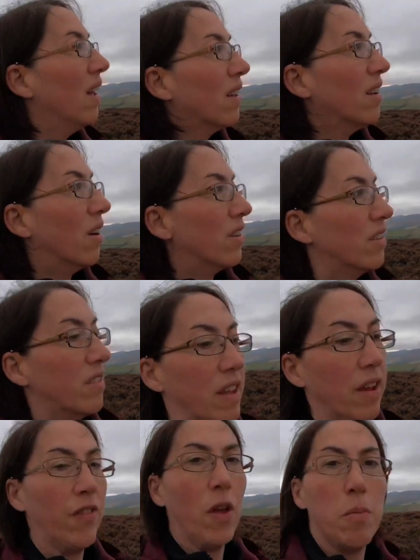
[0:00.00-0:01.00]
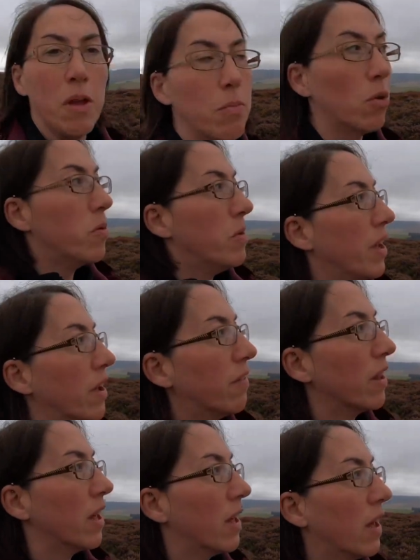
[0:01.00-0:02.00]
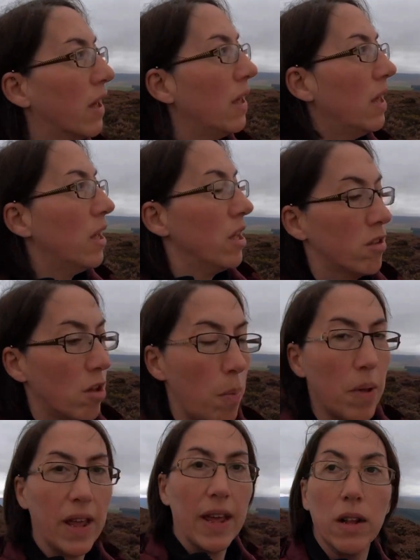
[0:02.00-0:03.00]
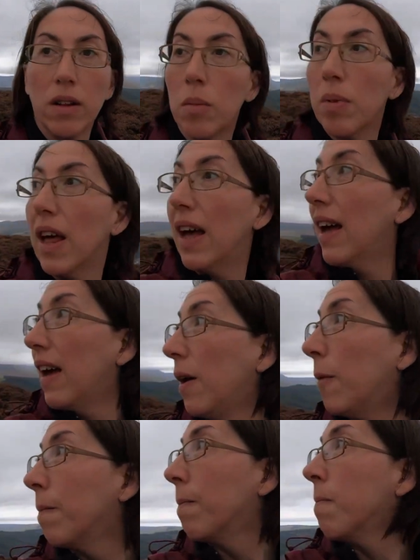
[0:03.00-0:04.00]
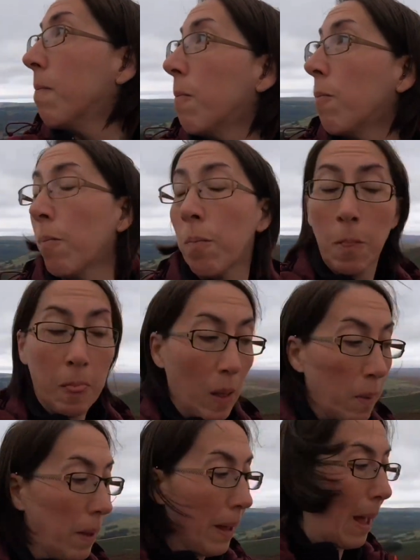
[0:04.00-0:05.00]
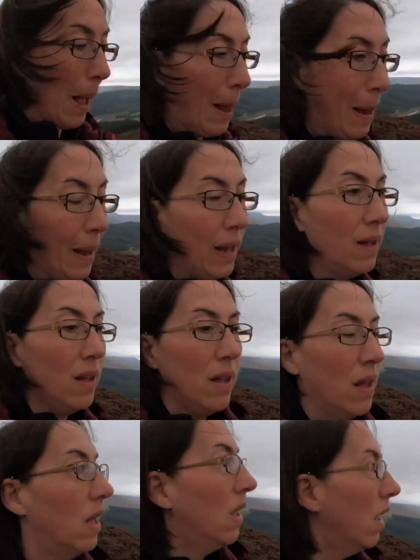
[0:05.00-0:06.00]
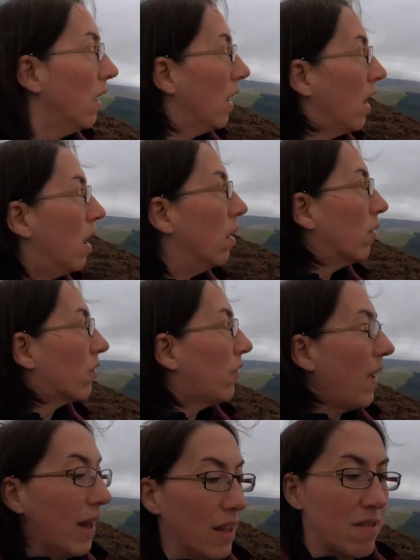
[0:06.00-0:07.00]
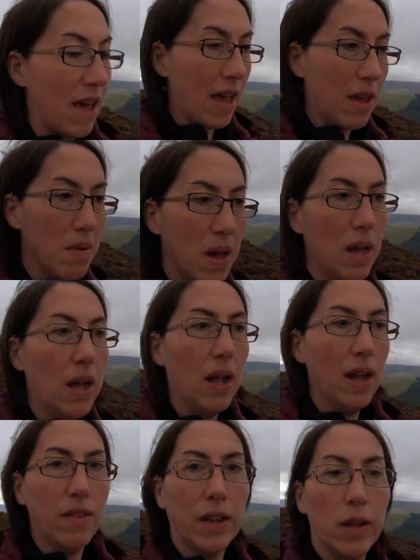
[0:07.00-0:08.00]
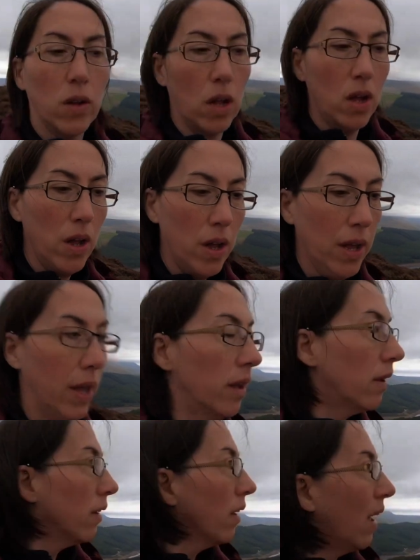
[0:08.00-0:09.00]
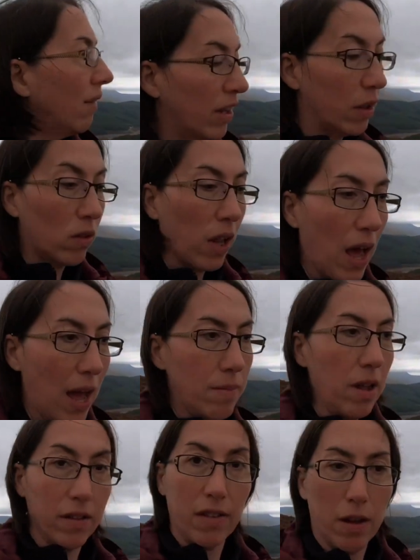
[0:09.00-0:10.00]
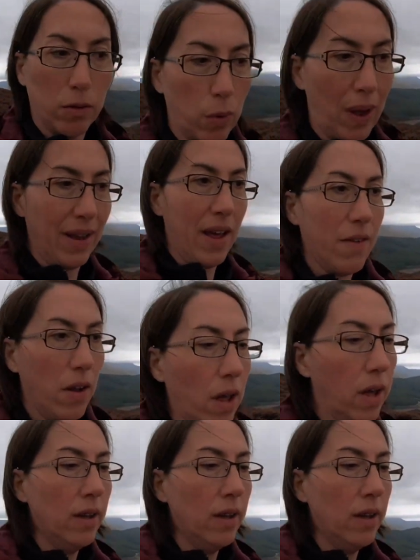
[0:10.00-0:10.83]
God, just see a few people coming over the top of the hill up there. But yeah, it looks fairly tame. I'll have a little climb. That's the old twat nav on.